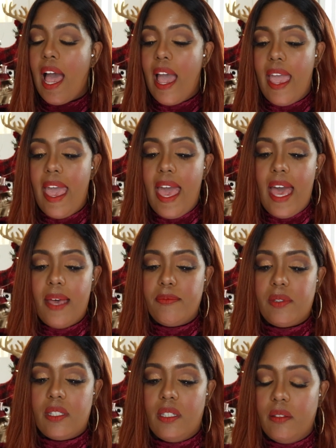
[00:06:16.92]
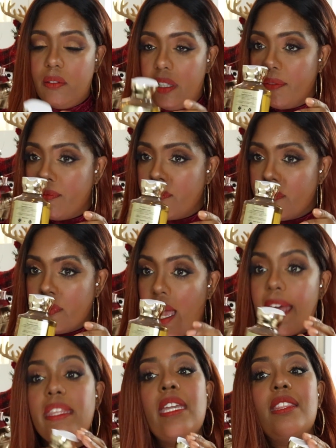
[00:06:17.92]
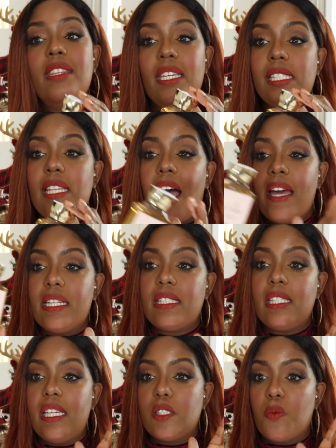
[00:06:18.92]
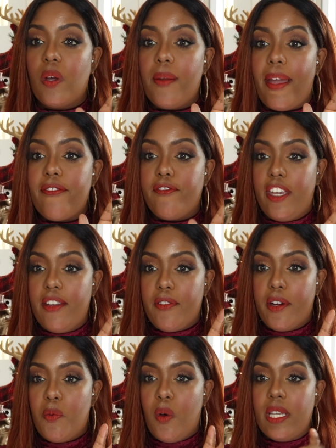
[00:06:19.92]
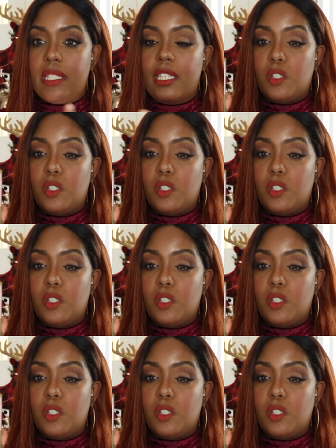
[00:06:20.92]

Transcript: I absolutely, I think this honestly is one of my favorite ones.